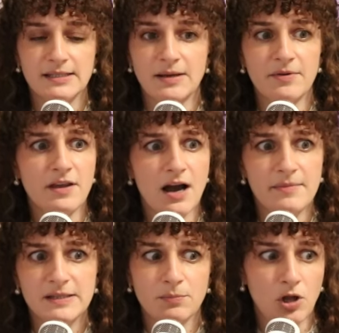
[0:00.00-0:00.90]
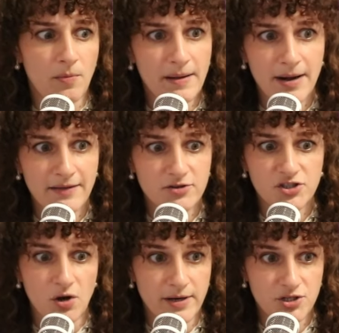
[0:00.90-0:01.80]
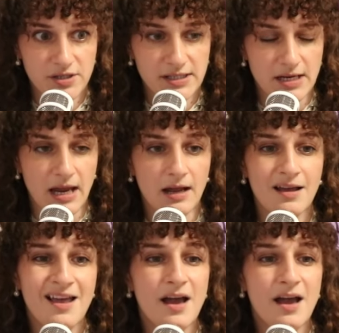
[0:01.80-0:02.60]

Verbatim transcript: Some of the comments blow my mind. They're so interesting.